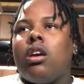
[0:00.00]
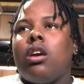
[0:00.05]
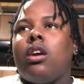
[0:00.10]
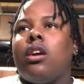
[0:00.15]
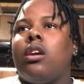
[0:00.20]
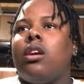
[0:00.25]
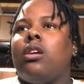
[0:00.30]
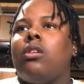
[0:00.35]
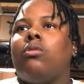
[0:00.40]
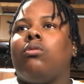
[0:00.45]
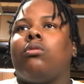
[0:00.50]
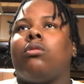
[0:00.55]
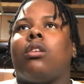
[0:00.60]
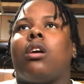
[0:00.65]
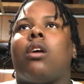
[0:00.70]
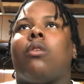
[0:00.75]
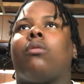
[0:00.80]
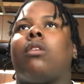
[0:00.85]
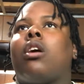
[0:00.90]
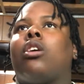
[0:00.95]
It,
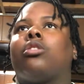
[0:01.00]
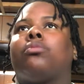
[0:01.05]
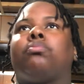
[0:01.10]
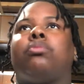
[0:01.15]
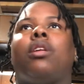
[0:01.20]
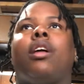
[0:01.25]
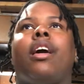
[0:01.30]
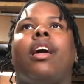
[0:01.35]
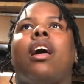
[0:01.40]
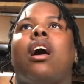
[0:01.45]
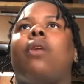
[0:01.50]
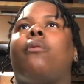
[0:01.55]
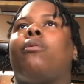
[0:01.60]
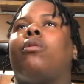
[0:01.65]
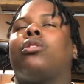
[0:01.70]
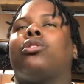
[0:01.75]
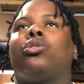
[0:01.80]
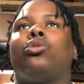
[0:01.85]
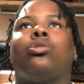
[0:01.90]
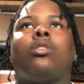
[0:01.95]
when I was playing, I,
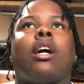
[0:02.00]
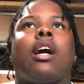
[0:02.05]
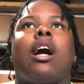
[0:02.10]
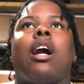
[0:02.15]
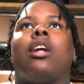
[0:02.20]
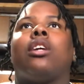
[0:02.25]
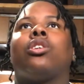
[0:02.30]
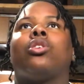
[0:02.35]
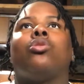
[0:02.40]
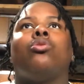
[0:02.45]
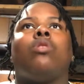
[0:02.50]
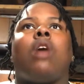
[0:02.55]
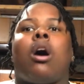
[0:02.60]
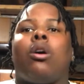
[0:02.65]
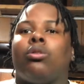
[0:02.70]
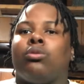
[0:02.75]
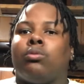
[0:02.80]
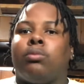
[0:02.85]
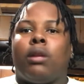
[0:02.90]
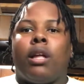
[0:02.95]
as soon as I got out of school, I
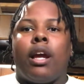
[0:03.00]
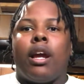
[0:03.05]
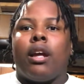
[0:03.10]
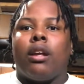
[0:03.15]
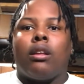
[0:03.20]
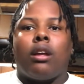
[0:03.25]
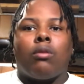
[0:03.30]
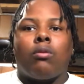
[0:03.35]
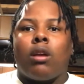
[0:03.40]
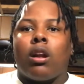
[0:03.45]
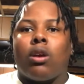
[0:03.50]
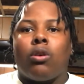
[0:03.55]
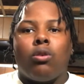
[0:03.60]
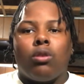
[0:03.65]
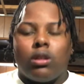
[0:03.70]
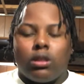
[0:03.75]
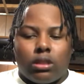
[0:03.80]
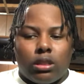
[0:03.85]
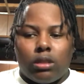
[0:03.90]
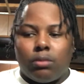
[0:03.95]
was playing like around the
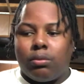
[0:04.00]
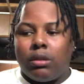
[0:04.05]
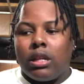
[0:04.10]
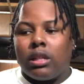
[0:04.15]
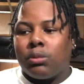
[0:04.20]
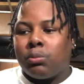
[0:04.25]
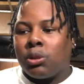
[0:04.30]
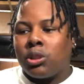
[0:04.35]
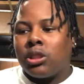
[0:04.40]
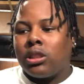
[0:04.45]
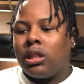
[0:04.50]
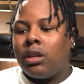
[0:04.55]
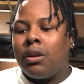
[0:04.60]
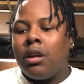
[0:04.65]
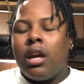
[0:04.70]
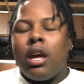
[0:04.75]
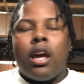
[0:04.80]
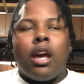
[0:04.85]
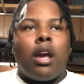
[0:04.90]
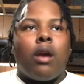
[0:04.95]
corner and stuff, playing sports stuff.
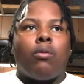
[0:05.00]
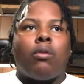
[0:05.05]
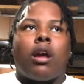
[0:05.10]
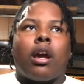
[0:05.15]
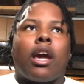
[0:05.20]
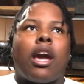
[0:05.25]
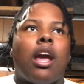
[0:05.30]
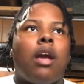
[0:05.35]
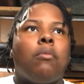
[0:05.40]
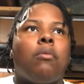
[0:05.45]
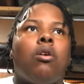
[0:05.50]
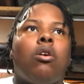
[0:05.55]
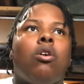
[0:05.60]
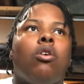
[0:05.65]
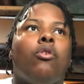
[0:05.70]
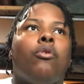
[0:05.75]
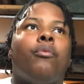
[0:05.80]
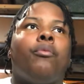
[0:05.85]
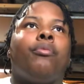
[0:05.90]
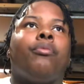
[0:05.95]
And when I came
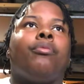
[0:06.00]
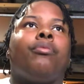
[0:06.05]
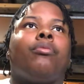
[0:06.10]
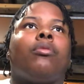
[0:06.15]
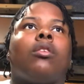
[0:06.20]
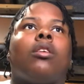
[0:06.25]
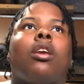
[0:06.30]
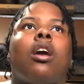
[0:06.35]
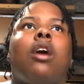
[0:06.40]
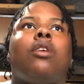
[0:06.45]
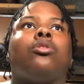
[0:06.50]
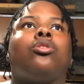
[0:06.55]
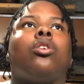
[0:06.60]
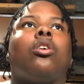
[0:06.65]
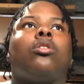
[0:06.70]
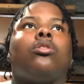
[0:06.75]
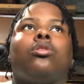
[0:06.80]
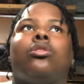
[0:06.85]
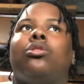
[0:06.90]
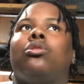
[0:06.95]
home, I was
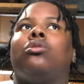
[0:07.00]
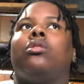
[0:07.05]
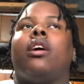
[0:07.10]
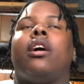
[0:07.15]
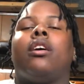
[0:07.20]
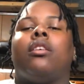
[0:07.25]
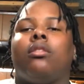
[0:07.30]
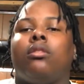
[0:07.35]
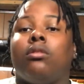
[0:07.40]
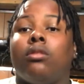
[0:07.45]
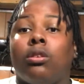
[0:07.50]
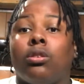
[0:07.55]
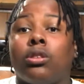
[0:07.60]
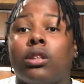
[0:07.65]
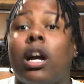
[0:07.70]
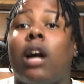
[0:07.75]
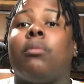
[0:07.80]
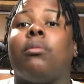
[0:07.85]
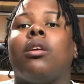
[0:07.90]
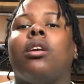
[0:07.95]
talking to dude that you know
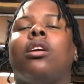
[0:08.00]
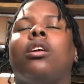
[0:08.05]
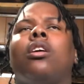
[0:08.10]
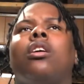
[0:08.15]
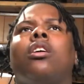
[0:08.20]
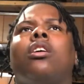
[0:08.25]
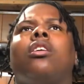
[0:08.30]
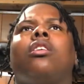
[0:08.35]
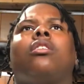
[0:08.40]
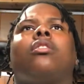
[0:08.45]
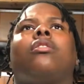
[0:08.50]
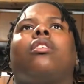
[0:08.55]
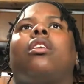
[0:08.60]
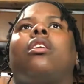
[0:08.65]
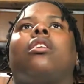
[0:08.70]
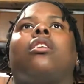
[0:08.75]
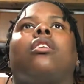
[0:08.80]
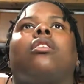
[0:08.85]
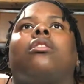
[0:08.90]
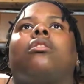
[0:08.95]
shot me,
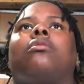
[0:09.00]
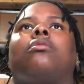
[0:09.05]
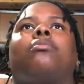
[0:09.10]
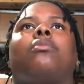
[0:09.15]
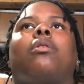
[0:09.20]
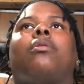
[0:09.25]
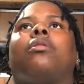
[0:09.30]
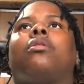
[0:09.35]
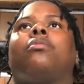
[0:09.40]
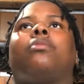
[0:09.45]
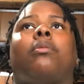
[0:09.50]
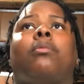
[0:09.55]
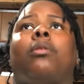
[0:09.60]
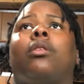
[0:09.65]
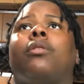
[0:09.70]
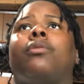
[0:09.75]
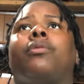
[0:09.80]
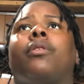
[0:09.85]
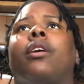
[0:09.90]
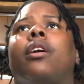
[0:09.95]
and my, my
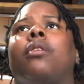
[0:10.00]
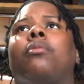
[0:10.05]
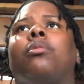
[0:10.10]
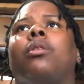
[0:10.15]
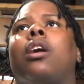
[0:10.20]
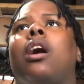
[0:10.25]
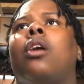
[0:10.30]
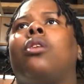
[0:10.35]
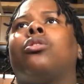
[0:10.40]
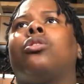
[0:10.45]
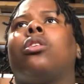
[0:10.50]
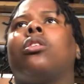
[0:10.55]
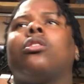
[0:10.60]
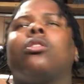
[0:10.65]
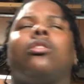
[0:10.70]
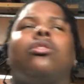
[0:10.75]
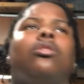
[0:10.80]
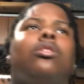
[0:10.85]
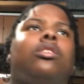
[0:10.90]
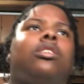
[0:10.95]
brother friend. But I was talking
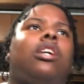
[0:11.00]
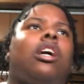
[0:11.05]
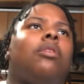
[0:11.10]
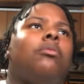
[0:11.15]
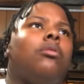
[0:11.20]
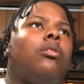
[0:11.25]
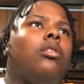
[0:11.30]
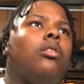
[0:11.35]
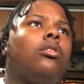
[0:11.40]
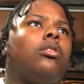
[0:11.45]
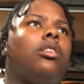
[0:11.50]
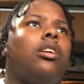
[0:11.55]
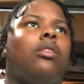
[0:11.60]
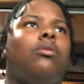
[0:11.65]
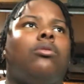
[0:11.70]
to dude shot me. You know what I'm saying?